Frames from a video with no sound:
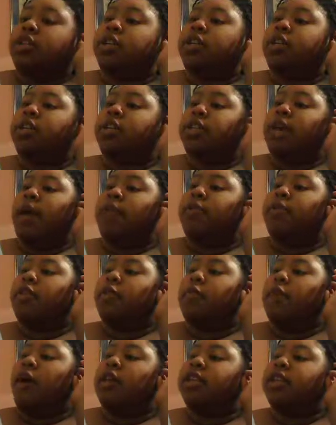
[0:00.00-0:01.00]
to escape the
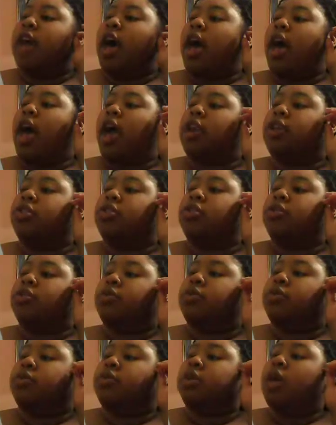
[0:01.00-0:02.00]
small town
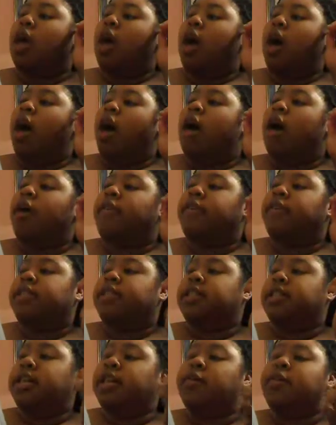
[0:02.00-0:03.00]
attitudes of his
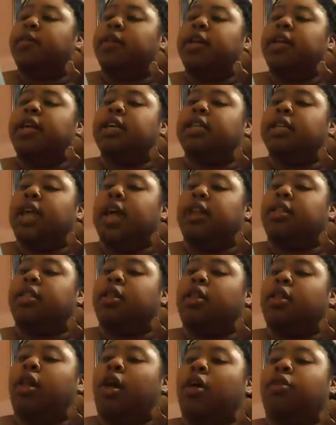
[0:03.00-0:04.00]
siblings and the
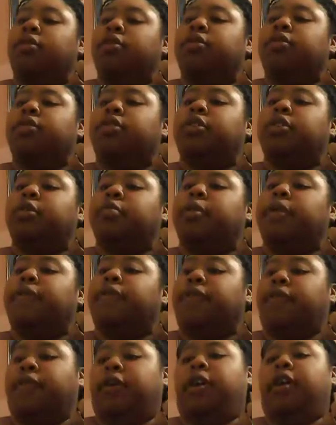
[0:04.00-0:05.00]
locals to be
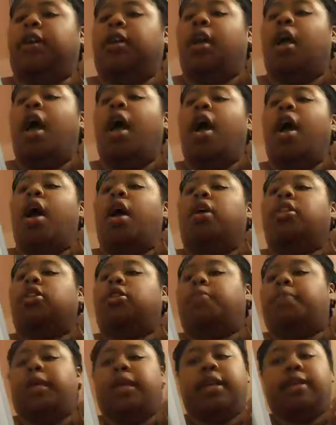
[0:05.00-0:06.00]
free to
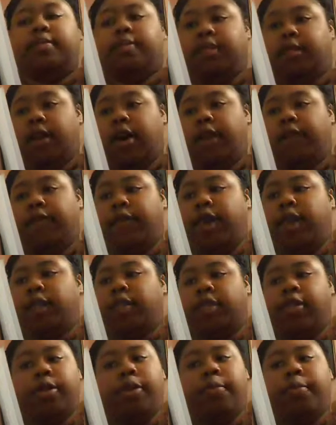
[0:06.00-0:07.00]
be himself
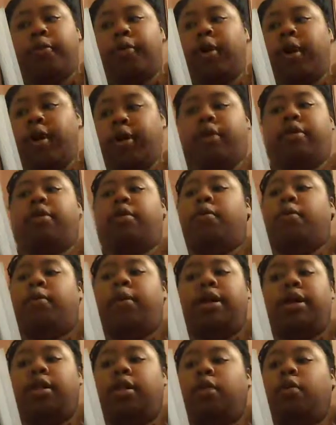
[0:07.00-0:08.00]
in liberal area
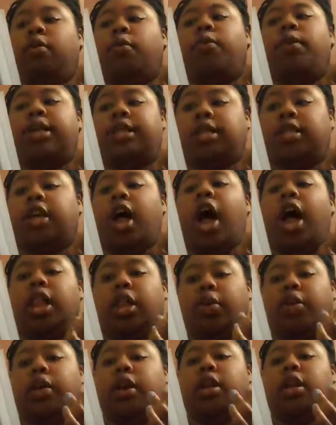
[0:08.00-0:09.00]
West
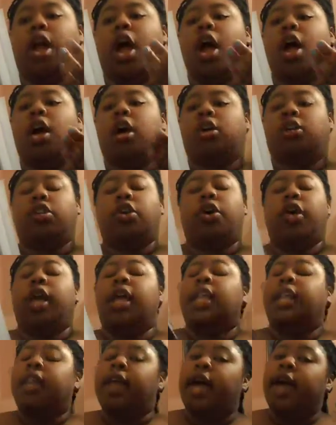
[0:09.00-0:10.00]
Hollywood. So he
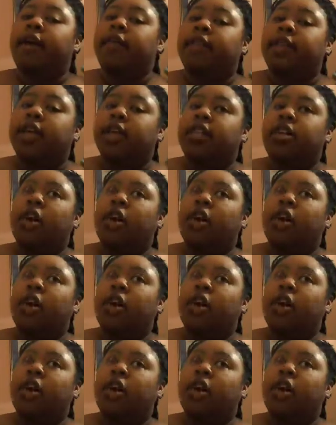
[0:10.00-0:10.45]
left his